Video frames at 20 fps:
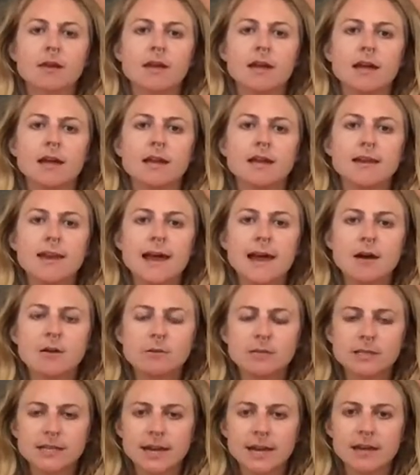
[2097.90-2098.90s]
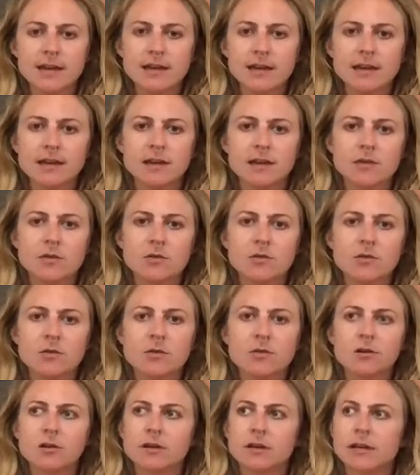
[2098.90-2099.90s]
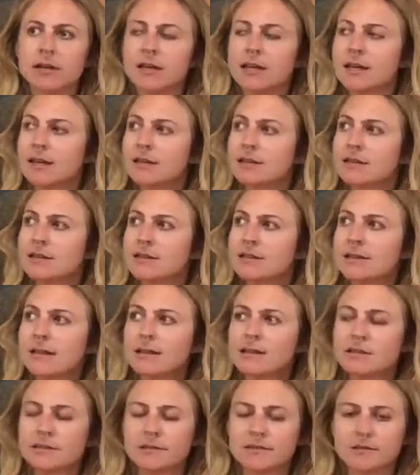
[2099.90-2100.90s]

And now taking your sense of